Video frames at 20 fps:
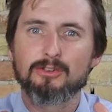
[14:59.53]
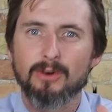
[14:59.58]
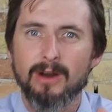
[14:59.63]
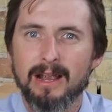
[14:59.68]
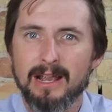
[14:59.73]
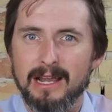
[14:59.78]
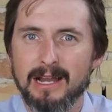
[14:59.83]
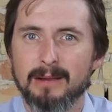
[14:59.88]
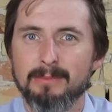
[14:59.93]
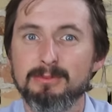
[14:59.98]

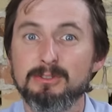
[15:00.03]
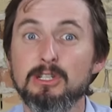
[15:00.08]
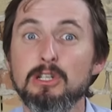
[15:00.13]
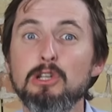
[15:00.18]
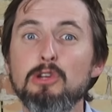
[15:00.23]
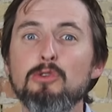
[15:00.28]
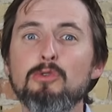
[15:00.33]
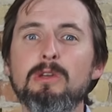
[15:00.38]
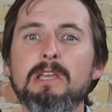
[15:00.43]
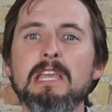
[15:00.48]
triops,
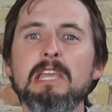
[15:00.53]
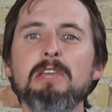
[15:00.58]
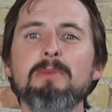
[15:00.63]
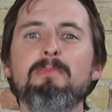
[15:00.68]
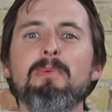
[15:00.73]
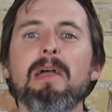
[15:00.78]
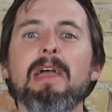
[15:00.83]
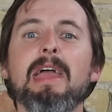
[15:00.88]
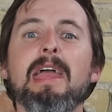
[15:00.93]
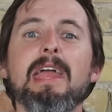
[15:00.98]
you
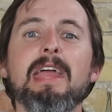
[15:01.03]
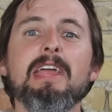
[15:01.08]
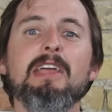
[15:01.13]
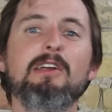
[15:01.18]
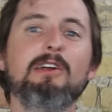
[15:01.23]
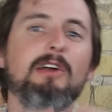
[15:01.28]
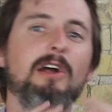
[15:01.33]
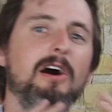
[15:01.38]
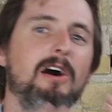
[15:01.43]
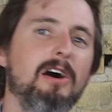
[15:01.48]
keep a
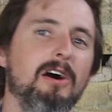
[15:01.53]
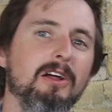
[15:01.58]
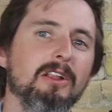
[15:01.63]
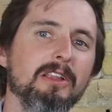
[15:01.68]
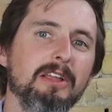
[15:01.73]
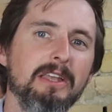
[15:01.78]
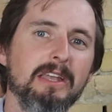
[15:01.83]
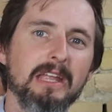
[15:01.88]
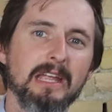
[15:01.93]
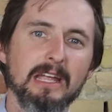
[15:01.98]

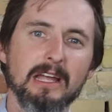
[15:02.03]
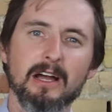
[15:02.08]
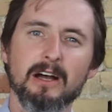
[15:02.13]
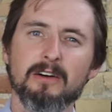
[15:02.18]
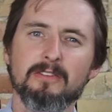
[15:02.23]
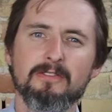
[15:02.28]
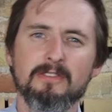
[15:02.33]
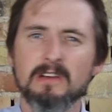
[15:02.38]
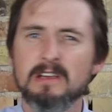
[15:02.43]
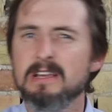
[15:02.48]
colony
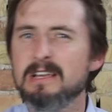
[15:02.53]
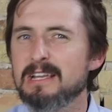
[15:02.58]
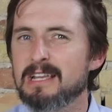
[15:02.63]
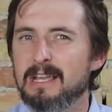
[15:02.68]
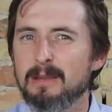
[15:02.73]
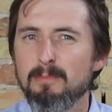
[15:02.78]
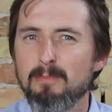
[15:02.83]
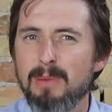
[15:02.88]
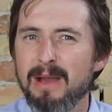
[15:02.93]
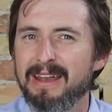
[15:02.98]
of
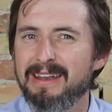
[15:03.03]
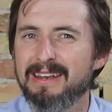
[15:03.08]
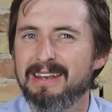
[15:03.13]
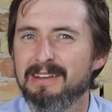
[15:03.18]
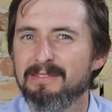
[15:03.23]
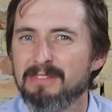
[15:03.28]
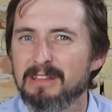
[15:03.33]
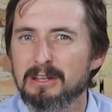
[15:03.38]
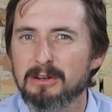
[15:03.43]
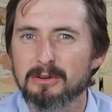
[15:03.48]

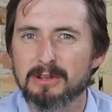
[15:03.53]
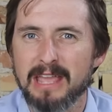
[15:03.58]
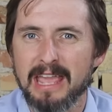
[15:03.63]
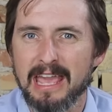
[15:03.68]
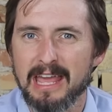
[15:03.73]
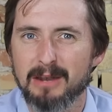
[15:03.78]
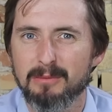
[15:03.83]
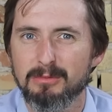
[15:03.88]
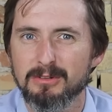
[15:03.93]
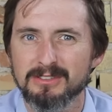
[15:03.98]
competitive little
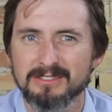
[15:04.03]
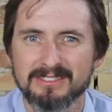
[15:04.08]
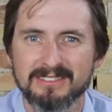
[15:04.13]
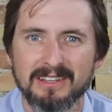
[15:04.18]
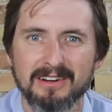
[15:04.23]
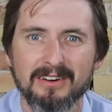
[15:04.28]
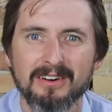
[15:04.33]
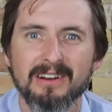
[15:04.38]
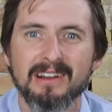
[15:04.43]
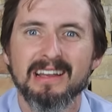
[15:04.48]
cannibals
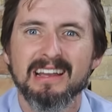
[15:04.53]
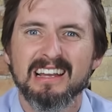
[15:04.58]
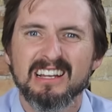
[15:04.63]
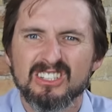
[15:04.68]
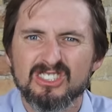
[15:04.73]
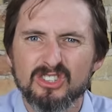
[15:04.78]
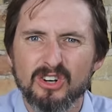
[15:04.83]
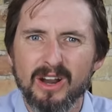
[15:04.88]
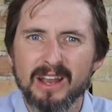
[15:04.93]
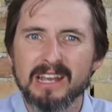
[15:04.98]
that are
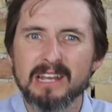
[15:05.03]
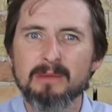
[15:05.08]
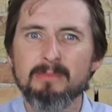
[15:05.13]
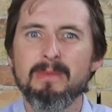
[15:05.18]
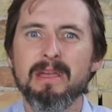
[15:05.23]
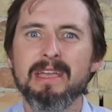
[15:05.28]
trying to